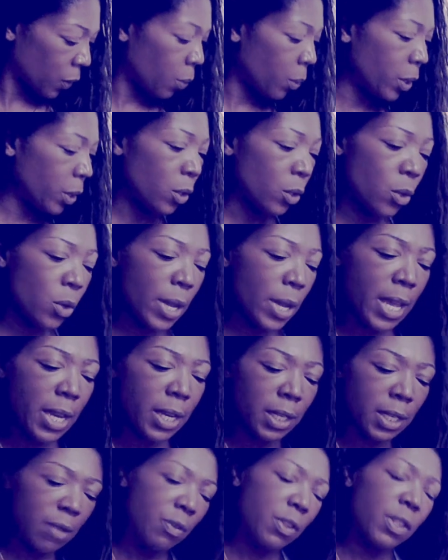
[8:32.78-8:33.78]
We're going to go ahead
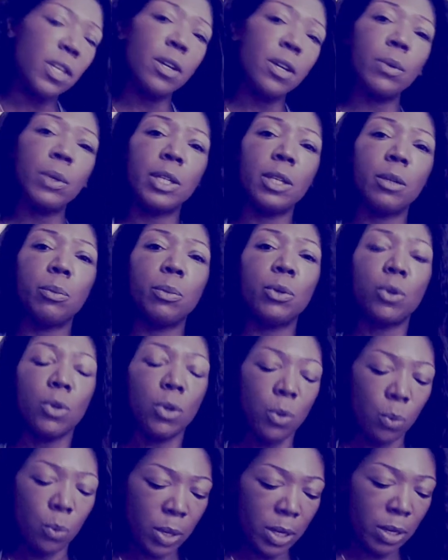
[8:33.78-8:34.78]
and leave it there. We're going to pull
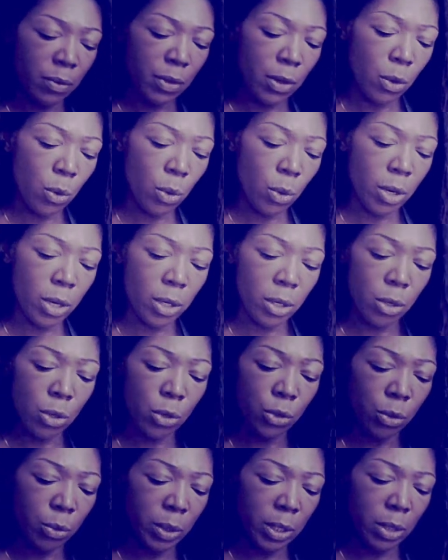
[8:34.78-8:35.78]
out one of the
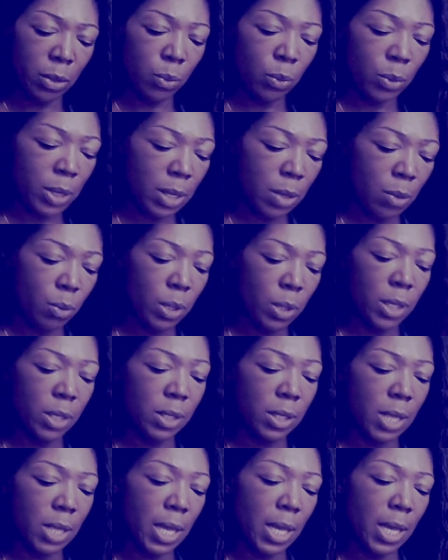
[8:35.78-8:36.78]
oracles and we're going to read what it
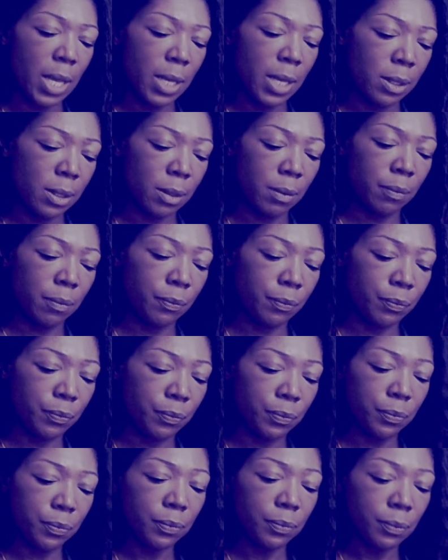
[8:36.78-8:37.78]
says. I
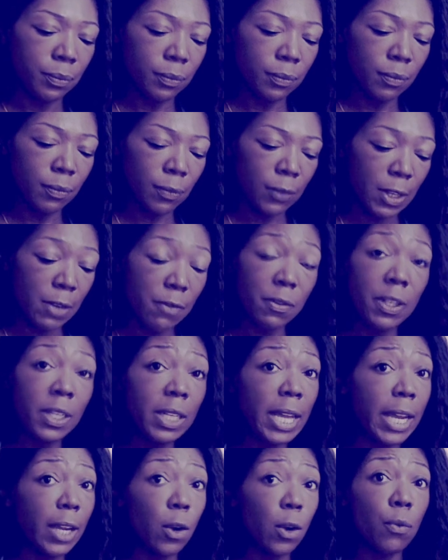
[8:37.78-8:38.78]
feel
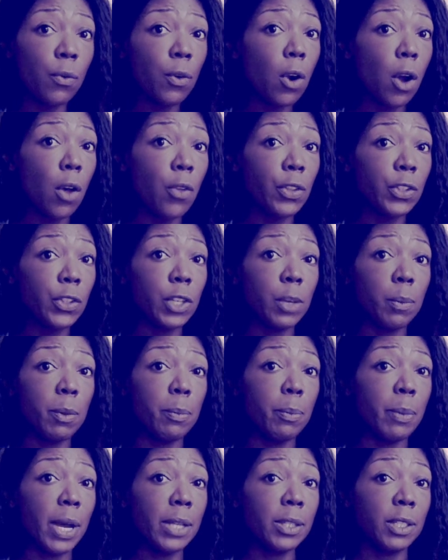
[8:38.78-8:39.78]
like overall this could
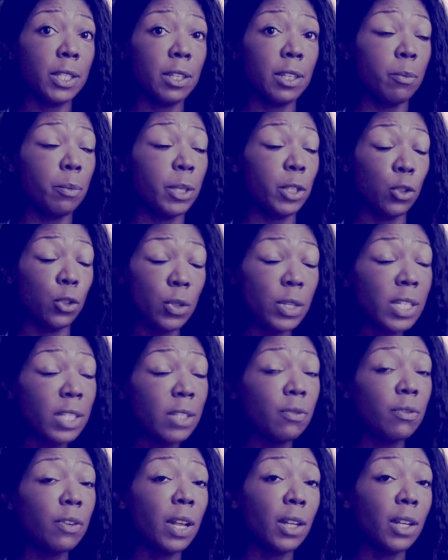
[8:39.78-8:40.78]
be positive, but you need
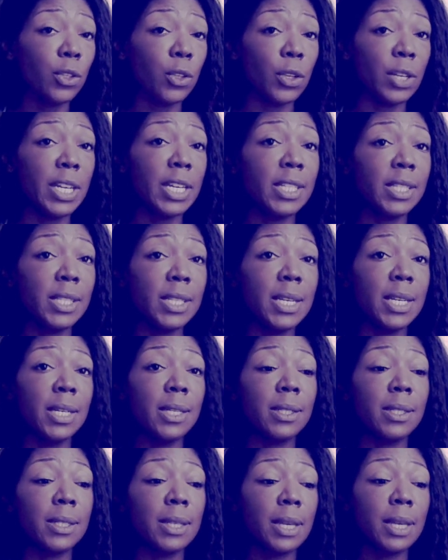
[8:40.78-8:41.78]
to follow your
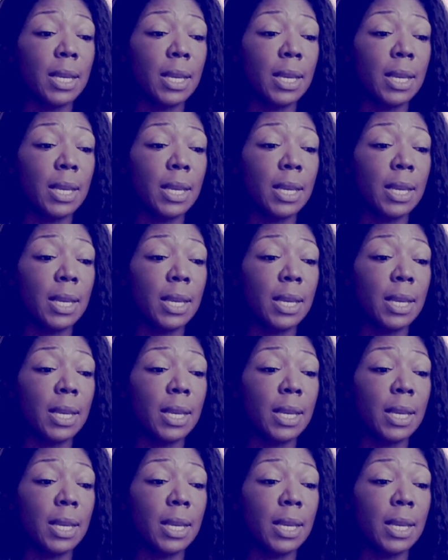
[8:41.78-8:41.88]
instincts.